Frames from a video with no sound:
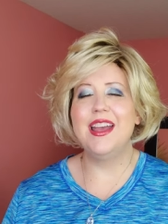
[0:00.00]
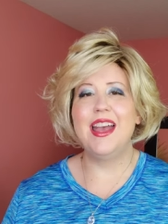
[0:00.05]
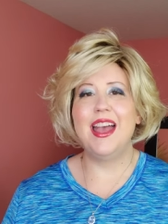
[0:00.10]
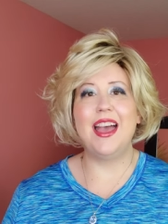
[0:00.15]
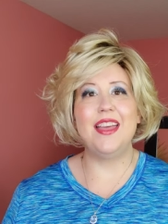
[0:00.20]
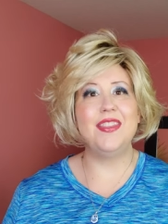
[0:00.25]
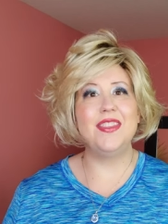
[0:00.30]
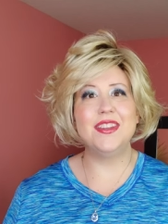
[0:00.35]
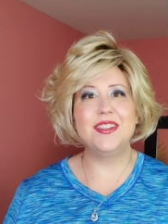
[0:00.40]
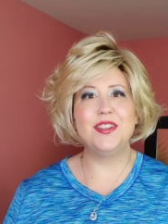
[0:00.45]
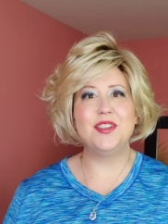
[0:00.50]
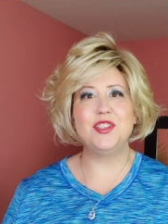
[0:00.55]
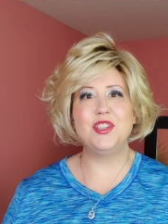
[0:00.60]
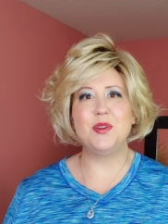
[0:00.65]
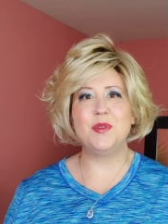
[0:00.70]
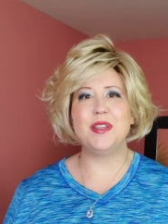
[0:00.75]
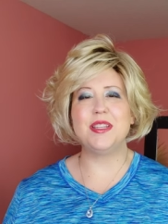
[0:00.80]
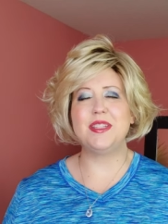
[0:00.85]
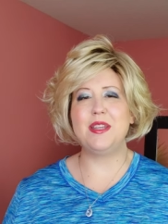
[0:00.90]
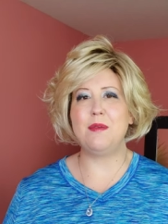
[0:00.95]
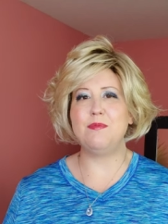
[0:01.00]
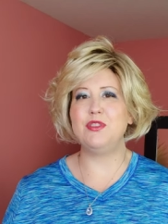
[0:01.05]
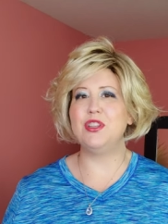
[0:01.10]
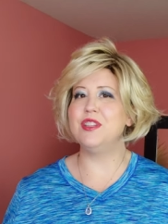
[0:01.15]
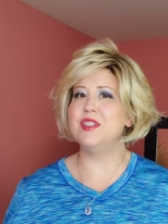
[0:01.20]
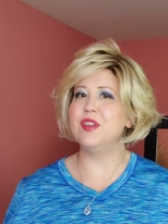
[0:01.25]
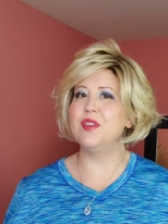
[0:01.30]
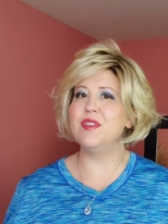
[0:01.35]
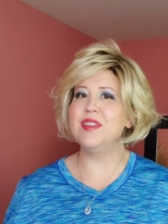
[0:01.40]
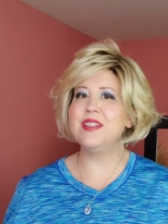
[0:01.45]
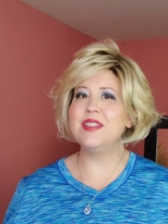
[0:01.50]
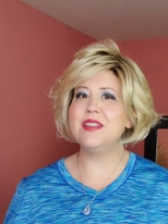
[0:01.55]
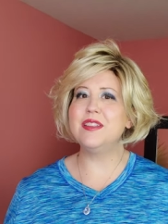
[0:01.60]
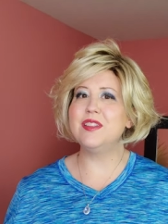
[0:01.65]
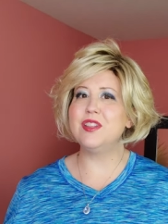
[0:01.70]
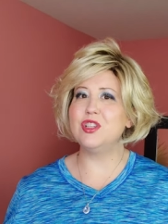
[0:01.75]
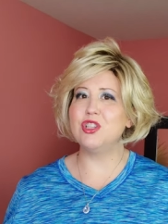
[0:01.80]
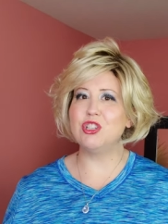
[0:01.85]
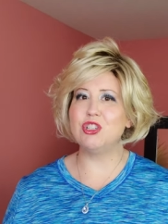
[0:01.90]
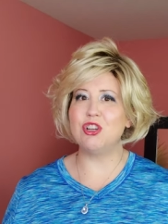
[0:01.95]
And this is no exception. So this is
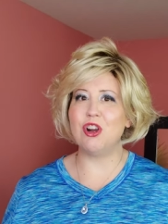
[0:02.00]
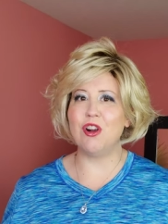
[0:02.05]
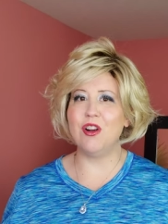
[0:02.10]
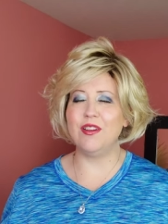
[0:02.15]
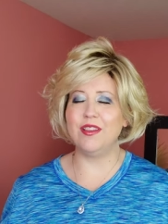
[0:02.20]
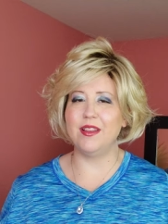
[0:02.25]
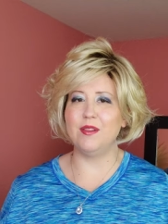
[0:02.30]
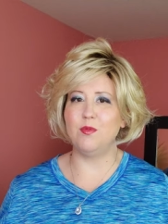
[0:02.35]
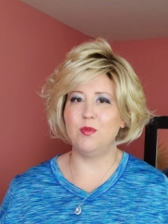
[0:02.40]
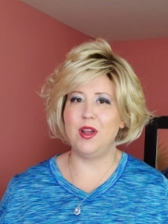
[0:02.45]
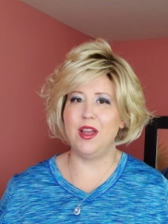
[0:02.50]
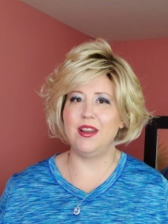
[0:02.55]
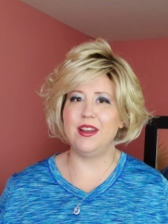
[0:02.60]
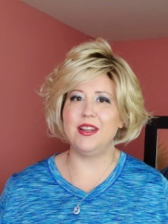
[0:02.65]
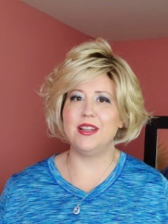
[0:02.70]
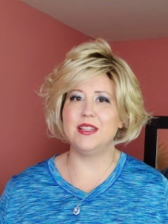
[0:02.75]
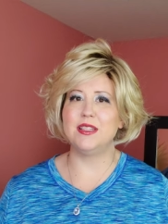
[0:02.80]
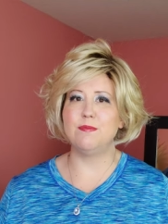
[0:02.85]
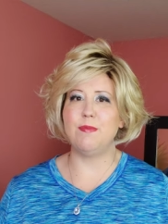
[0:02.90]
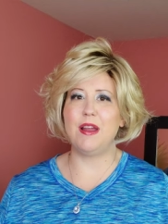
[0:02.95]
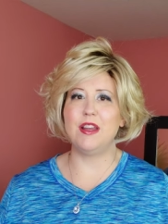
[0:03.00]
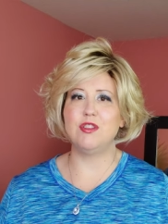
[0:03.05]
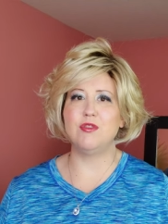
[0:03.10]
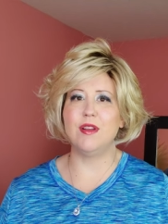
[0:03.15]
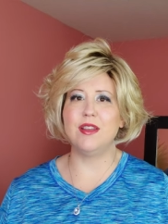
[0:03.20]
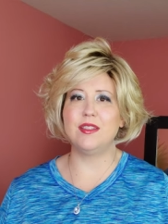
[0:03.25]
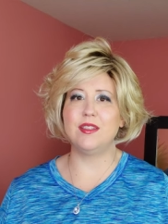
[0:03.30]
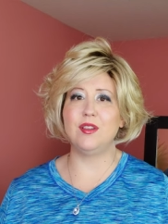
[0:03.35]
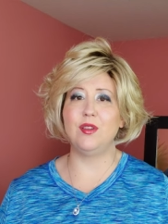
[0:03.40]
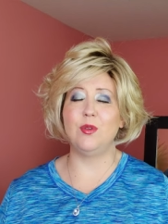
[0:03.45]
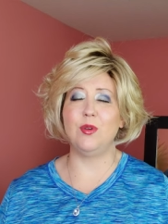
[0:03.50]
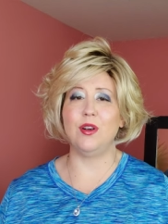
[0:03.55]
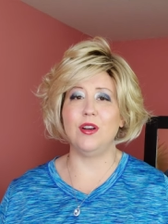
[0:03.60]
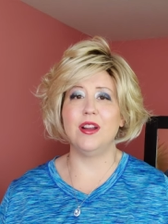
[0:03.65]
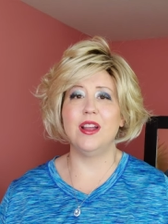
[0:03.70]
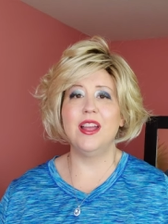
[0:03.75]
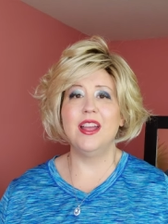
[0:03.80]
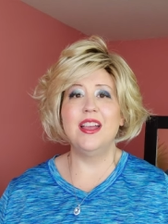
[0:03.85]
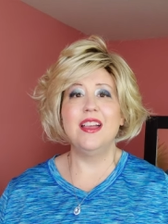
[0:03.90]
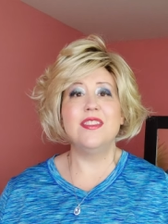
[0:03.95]
the Charlotte one, and it's by Tressallure.
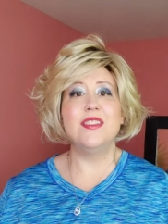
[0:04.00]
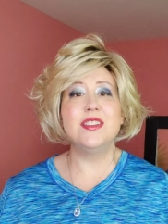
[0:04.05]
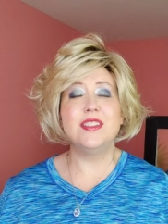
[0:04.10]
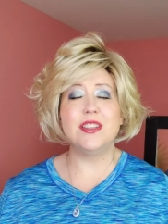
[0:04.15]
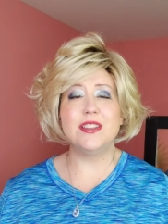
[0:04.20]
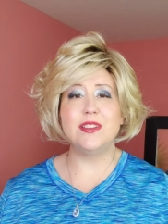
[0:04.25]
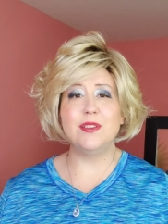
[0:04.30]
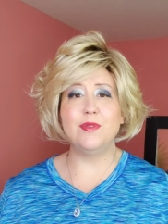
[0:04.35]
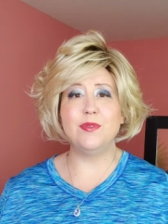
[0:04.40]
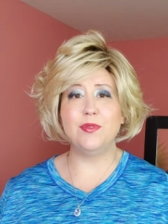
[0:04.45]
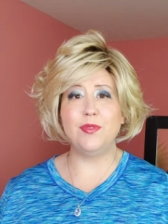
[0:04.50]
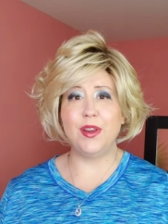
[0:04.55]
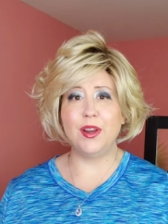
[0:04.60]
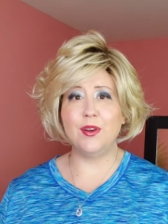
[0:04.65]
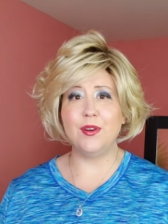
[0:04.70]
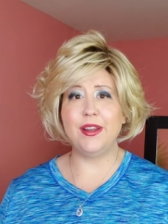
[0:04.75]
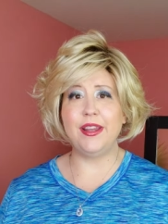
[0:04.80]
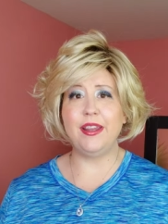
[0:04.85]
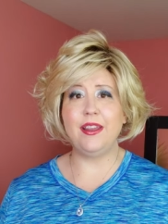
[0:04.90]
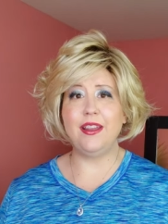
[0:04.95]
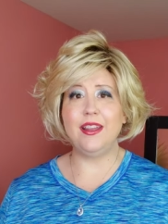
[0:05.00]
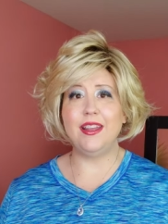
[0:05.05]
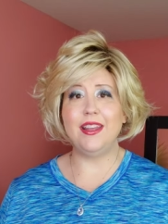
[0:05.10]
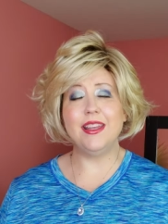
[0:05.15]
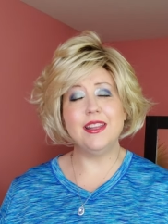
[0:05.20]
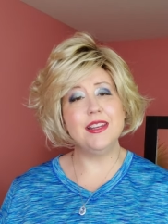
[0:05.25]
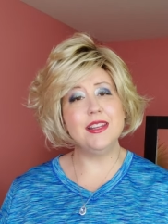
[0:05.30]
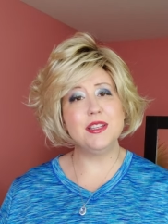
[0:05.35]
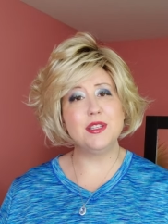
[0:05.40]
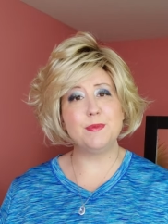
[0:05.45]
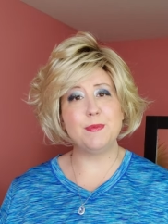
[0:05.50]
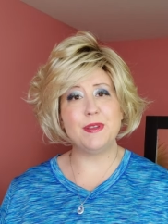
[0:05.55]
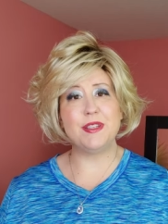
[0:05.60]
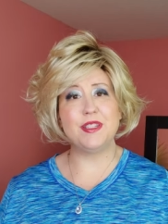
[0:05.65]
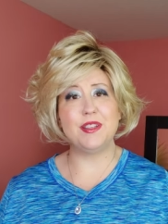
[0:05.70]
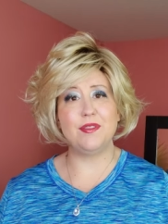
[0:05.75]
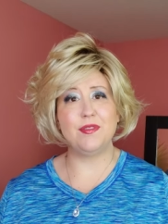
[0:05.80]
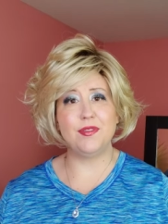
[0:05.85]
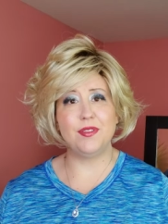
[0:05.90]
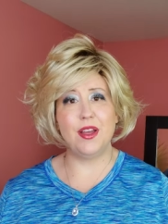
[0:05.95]
This is a very
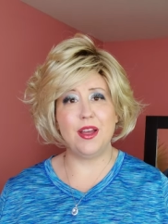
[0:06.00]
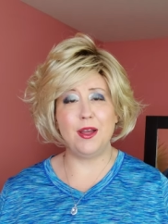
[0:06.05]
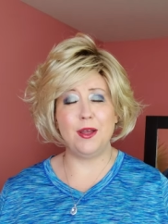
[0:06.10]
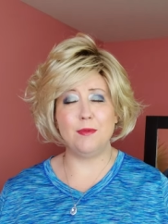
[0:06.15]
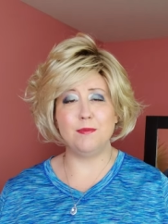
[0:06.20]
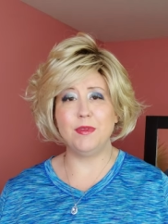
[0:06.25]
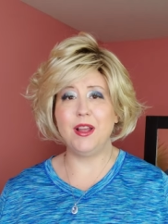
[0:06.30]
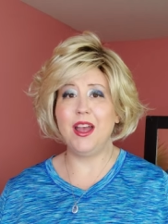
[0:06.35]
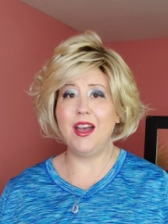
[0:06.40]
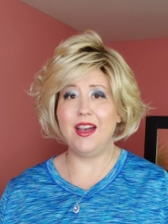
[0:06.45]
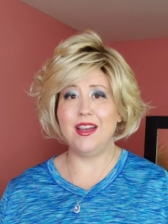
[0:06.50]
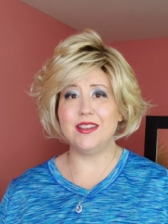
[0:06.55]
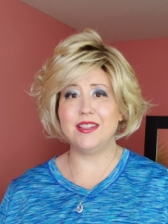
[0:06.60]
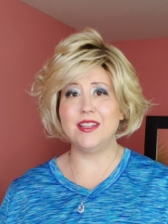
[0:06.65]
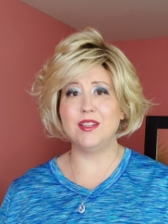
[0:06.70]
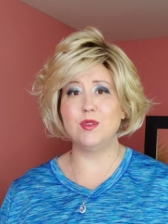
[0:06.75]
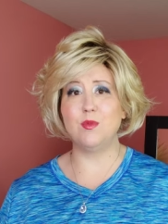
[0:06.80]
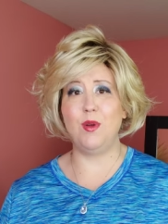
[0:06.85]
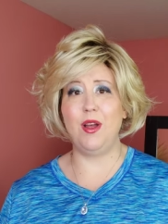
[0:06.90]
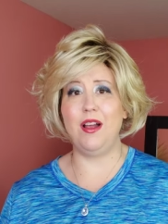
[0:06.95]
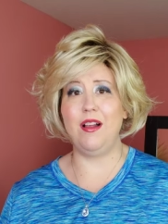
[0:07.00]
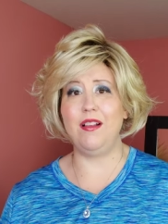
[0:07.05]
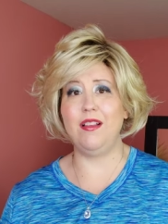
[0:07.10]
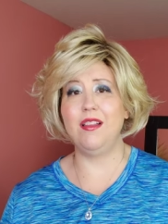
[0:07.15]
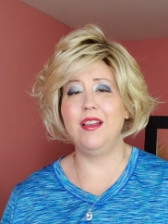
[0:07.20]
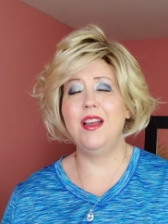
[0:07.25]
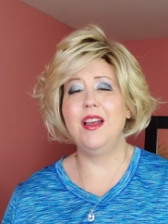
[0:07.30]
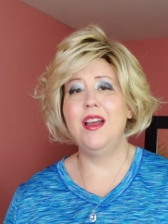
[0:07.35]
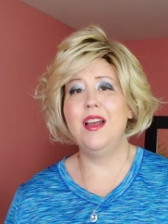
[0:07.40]
inexpensive um, cut as well.